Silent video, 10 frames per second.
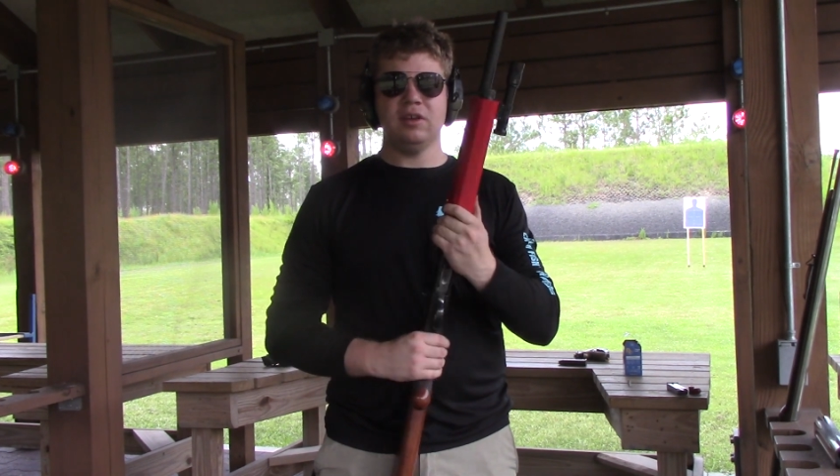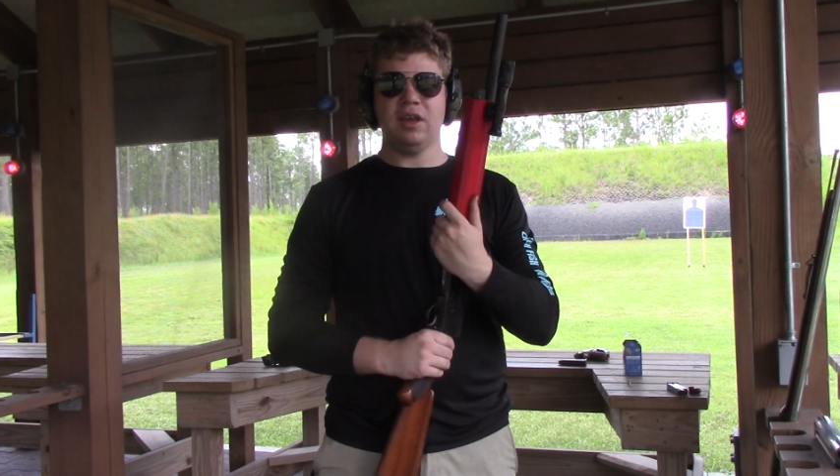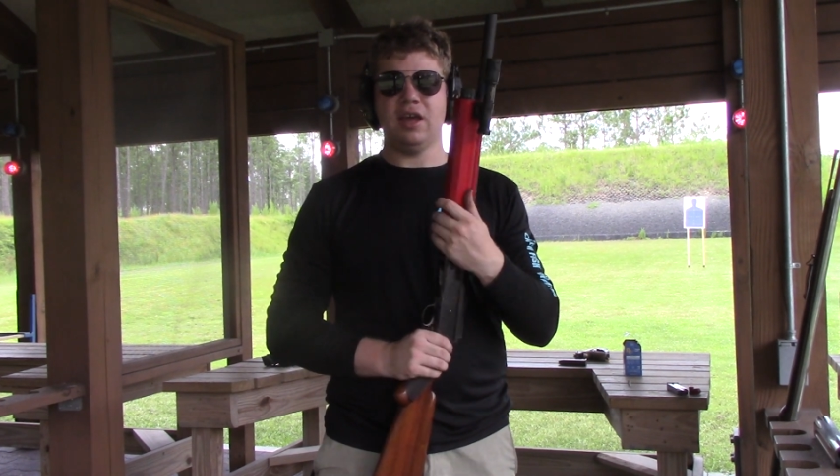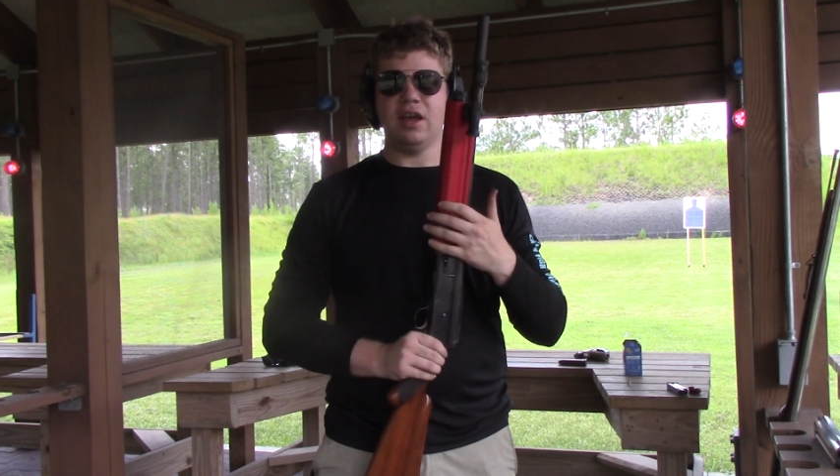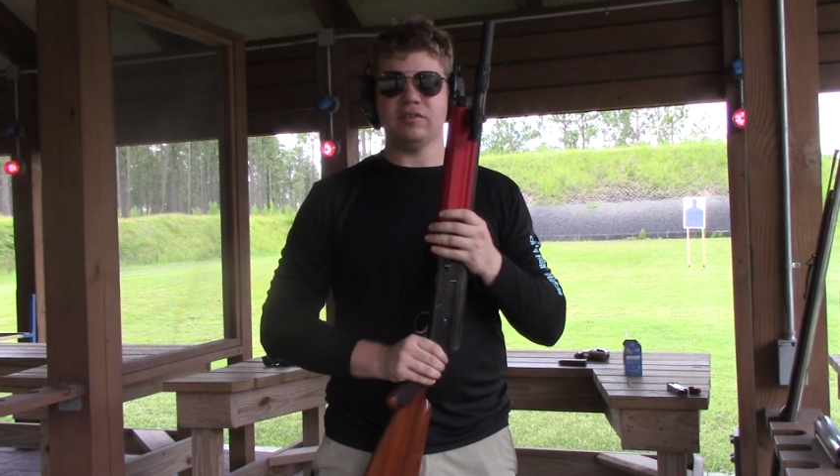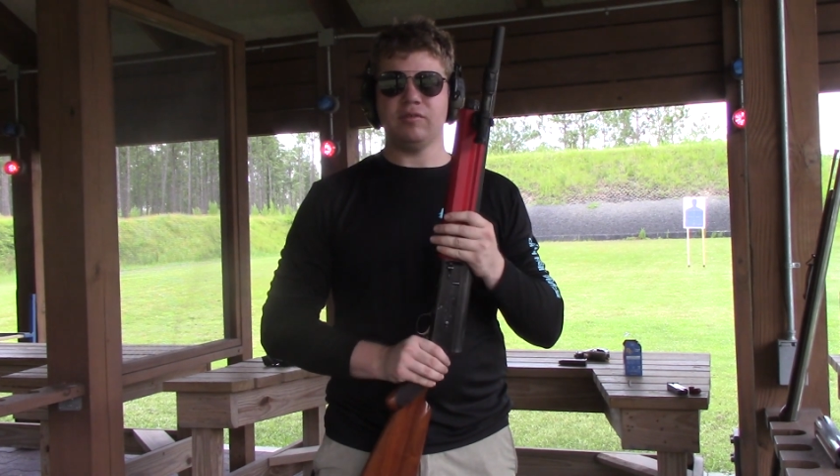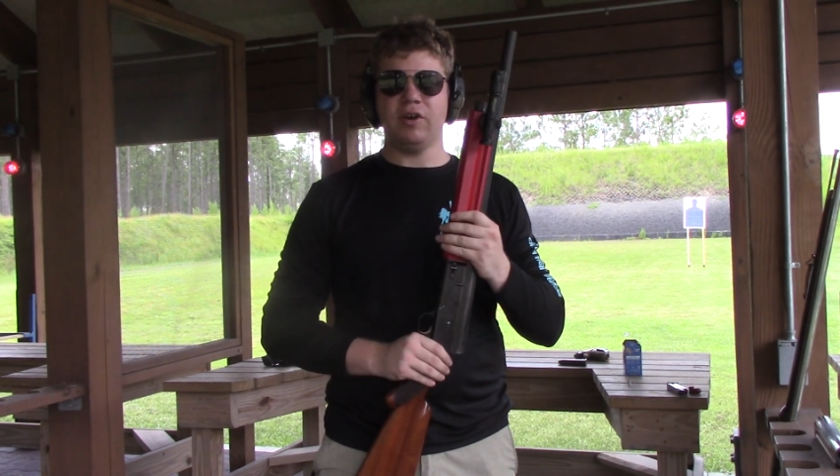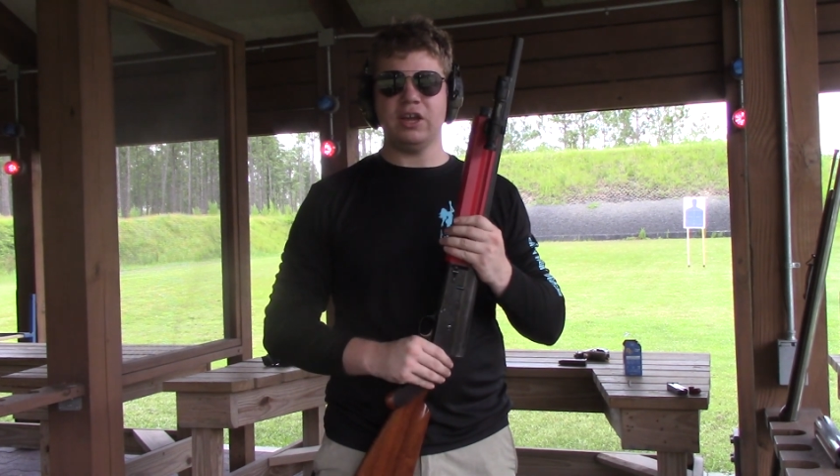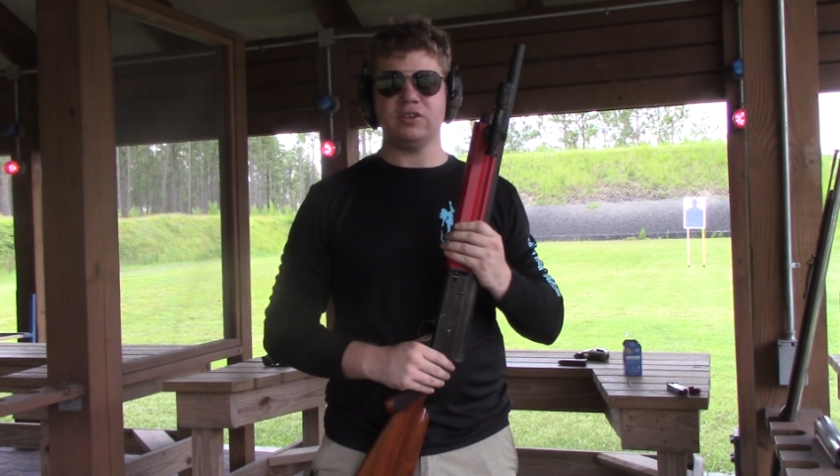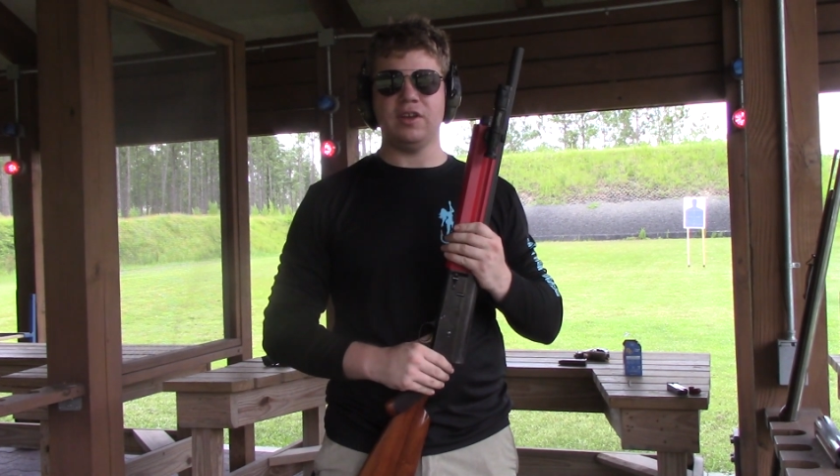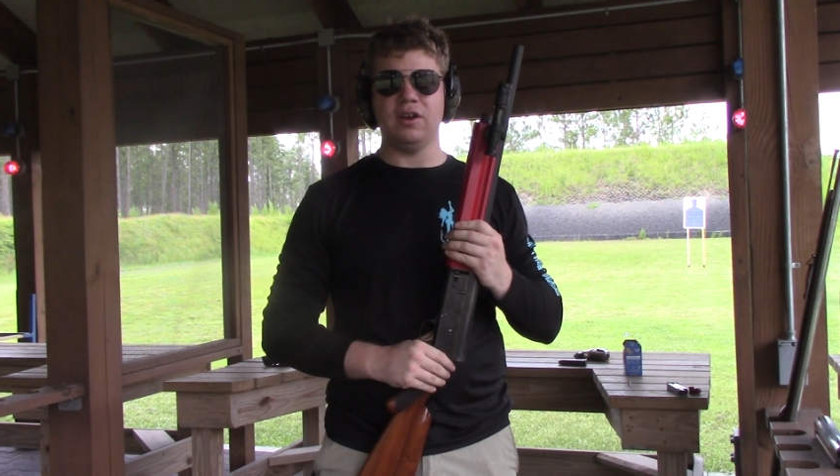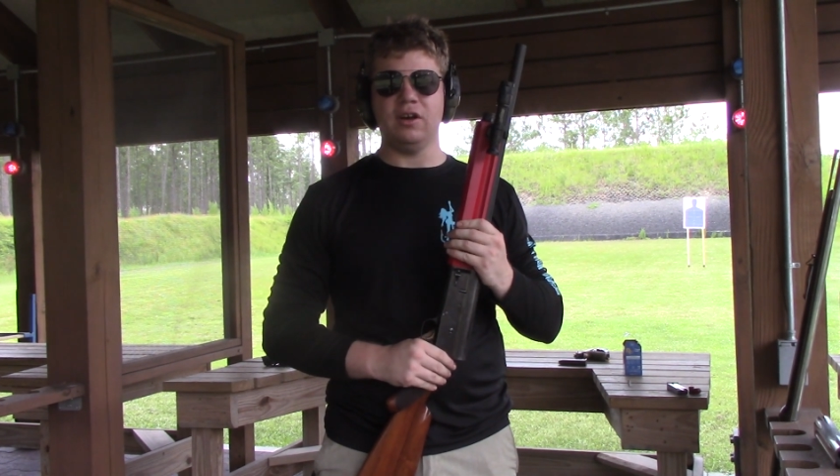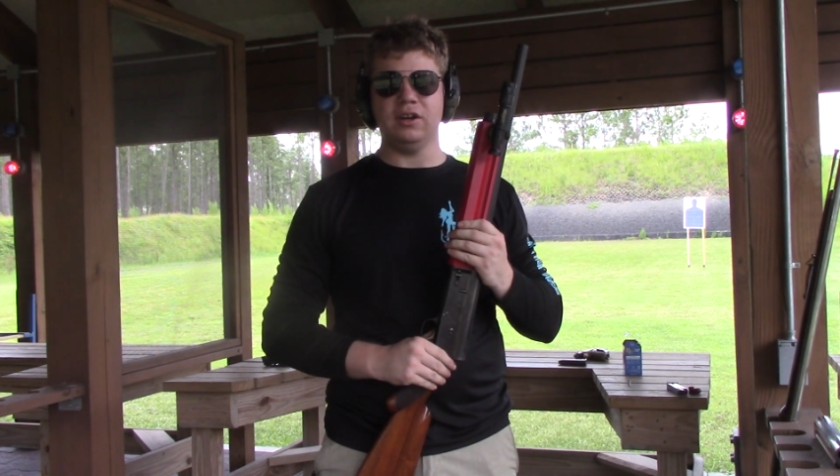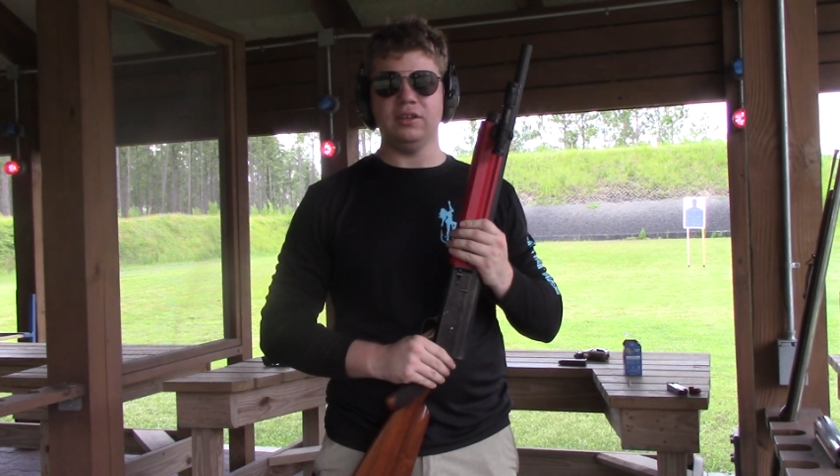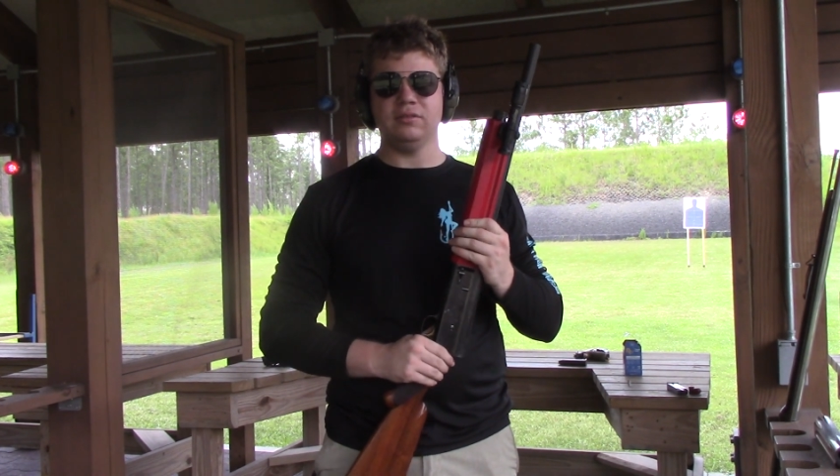And it has a flashlight
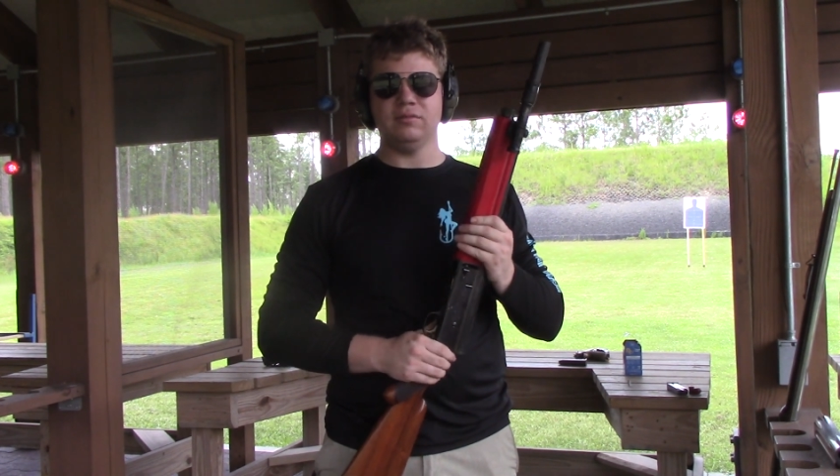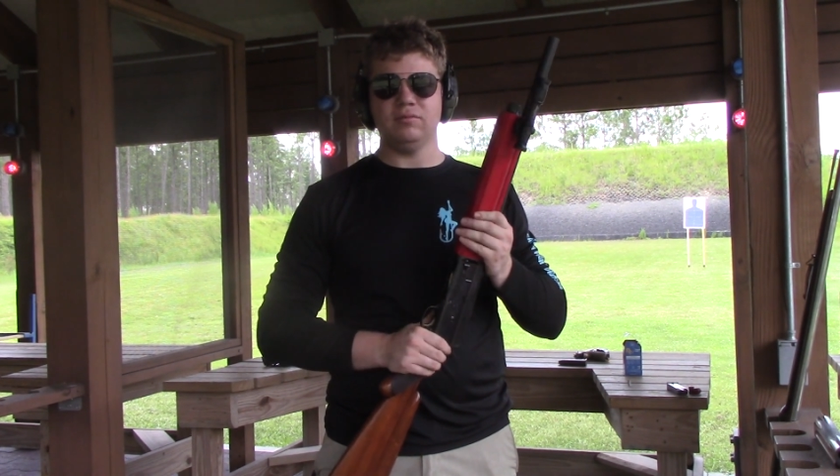on it